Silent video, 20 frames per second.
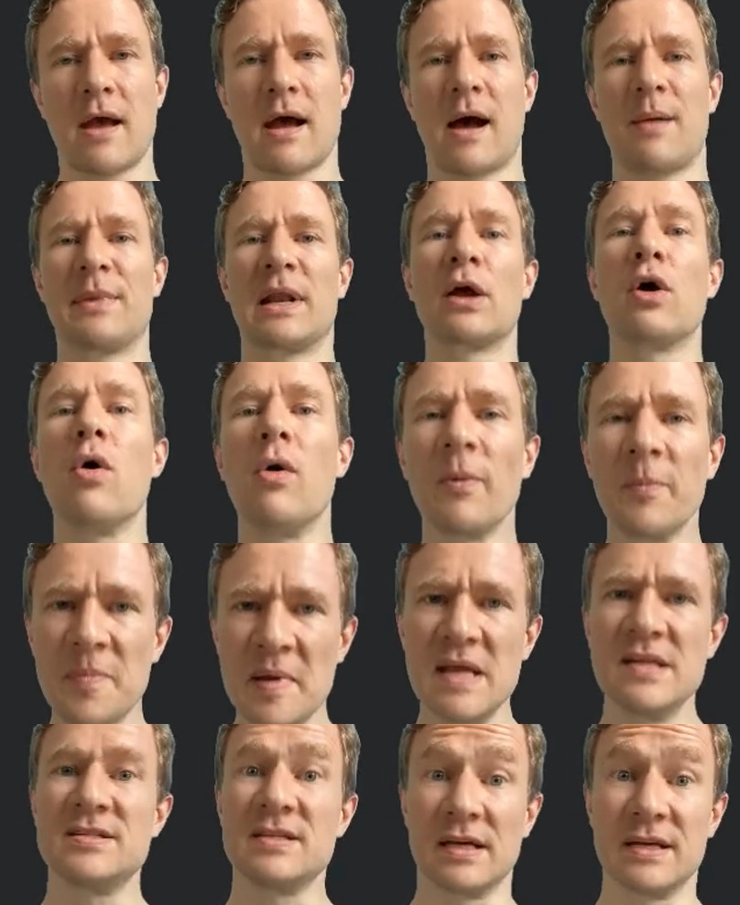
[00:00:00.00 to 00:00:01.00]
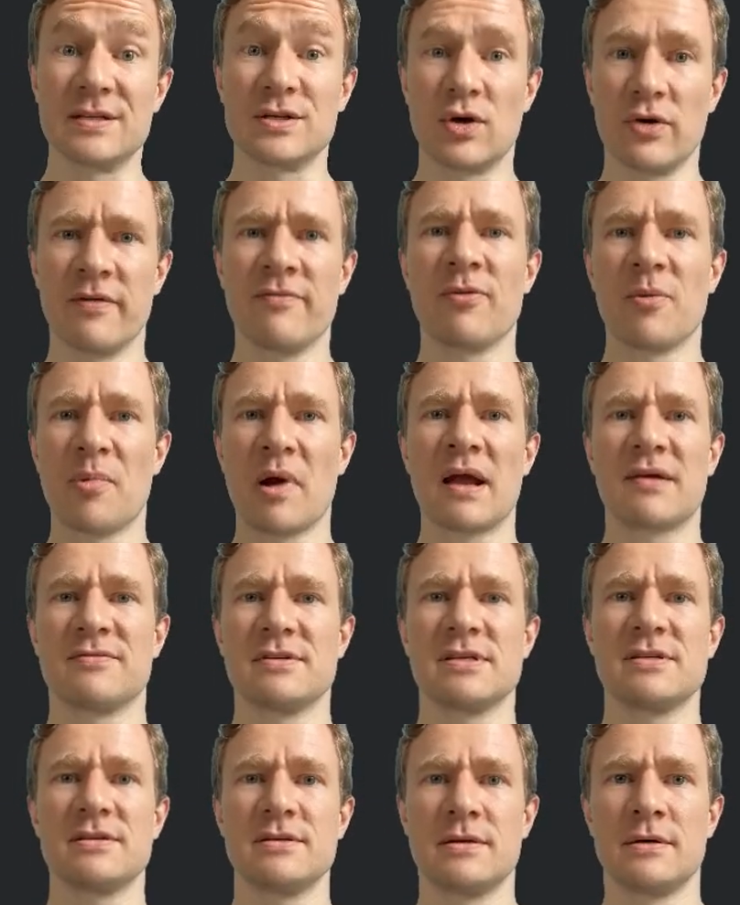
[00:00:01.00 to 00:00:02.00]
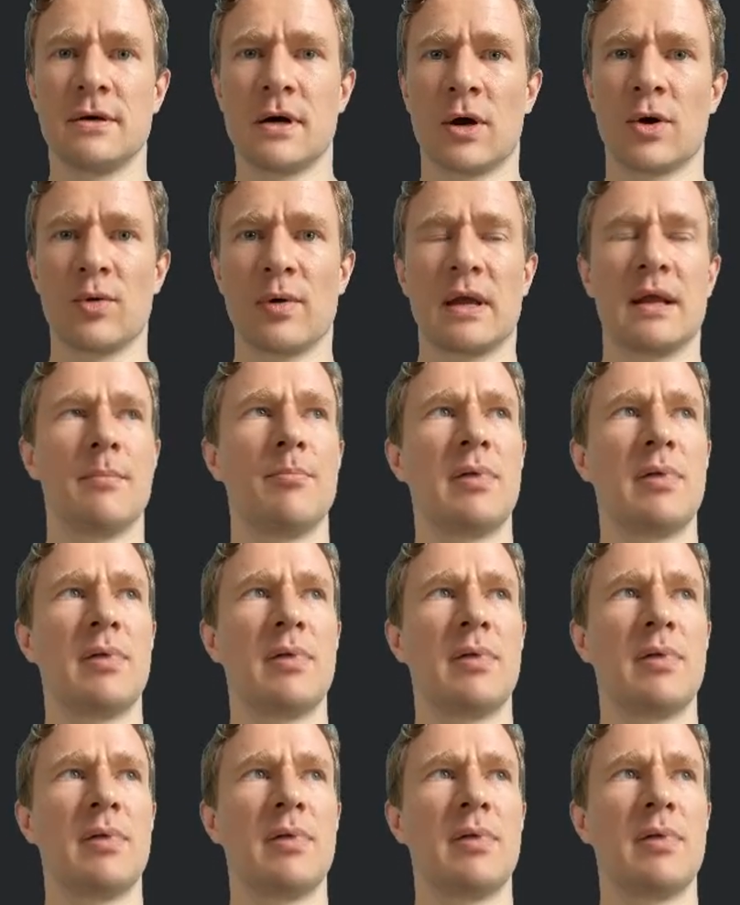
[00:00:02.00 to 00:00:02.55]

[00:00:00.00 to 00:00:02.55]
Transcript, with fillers: I mean, cold pizza is good for breakfast, agreed.